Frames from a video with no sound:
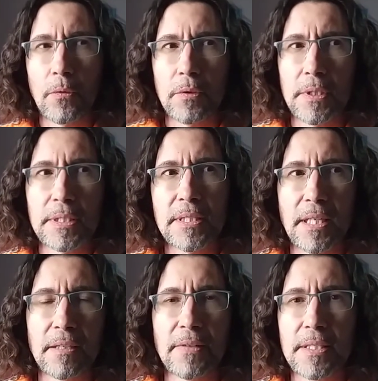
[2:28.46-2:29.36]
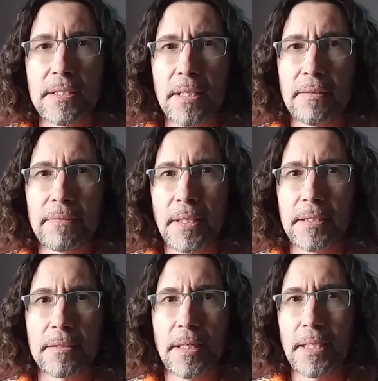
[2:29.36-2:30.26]
instead of like
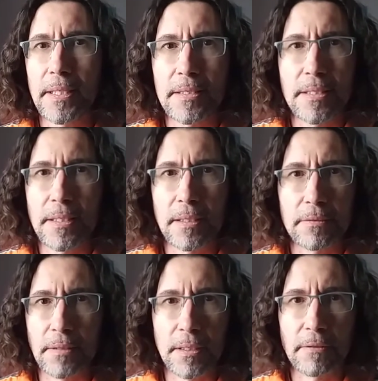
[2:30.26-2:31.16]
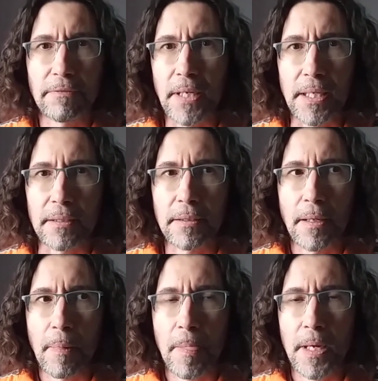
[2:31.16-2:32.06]
trying to get Gina Carano fired,
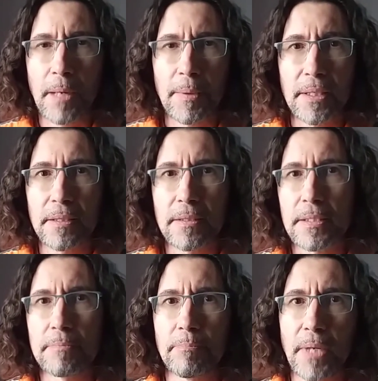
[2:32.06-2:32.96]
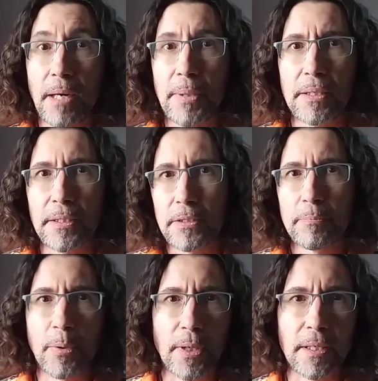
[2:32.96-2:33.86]
how about you
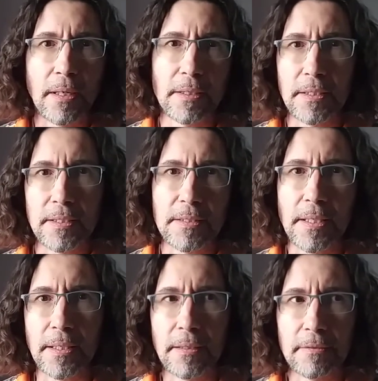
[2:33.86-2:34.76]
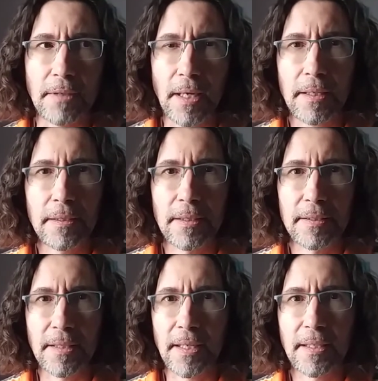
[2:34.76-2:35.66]
boycott Disney, right?
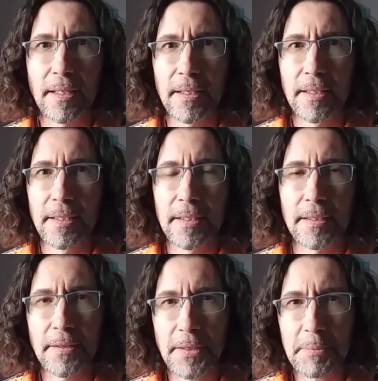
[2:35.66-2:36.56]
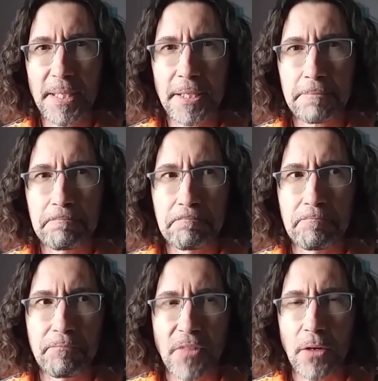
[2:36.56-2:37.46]
Like, you know what I mean?
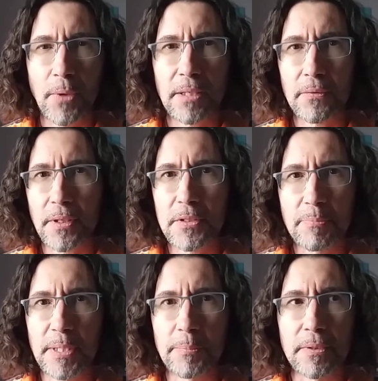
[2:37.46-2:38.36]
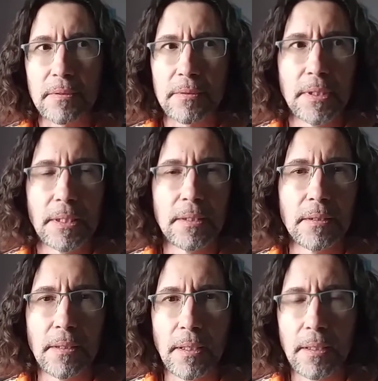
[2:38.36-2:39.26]
Why don't those people
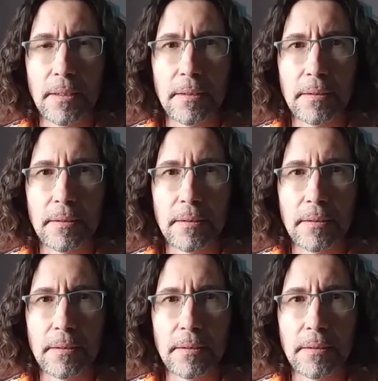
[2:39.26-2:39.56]
uh,